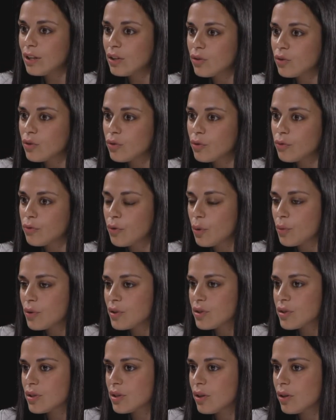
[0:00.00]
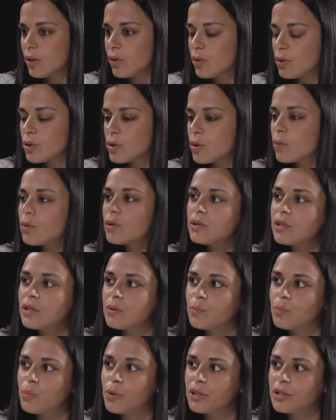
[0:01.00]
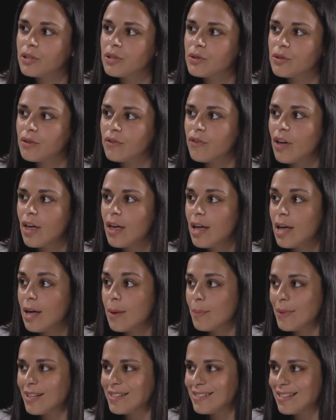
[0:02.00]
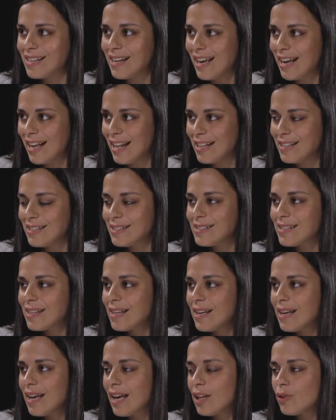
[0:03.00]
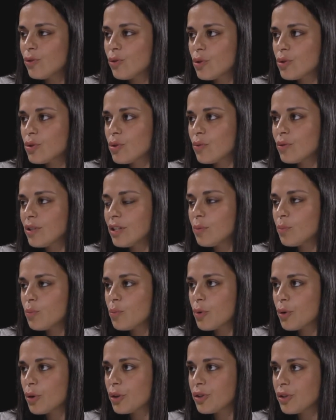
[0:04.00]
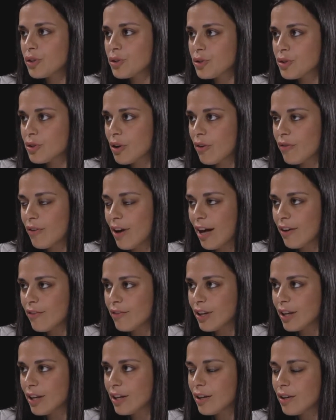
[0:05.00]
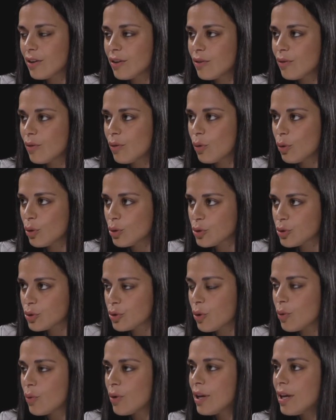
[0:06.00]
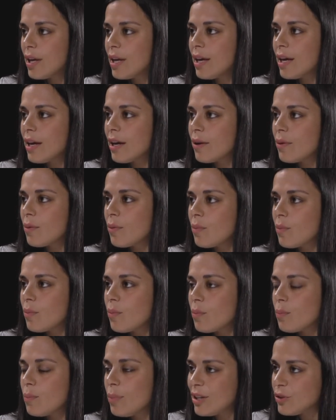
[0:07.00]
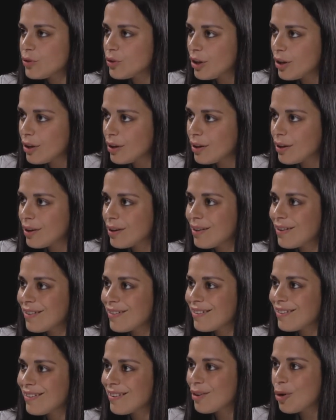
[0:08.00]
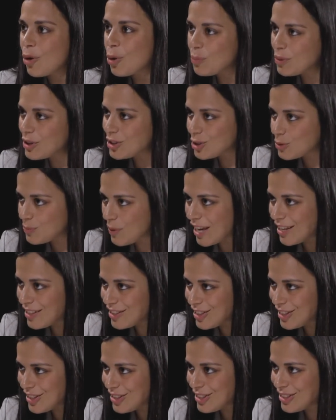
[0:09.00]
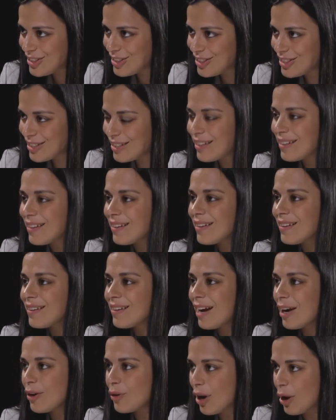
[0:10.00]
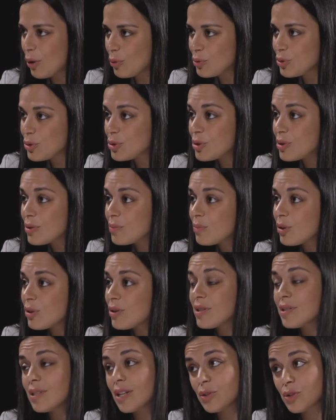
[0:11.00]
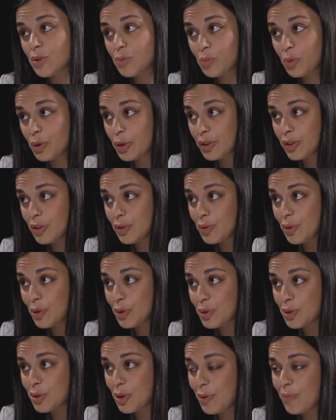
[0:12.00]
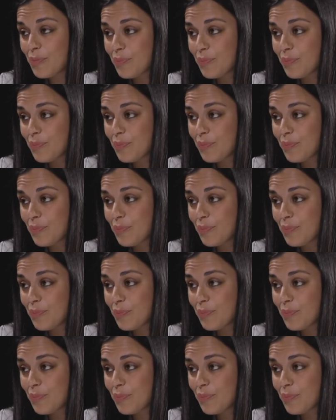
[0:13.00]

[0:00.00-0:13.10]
to focus here also on the importance of mental health, and also the importance of having also better open spaces around, because that's important also.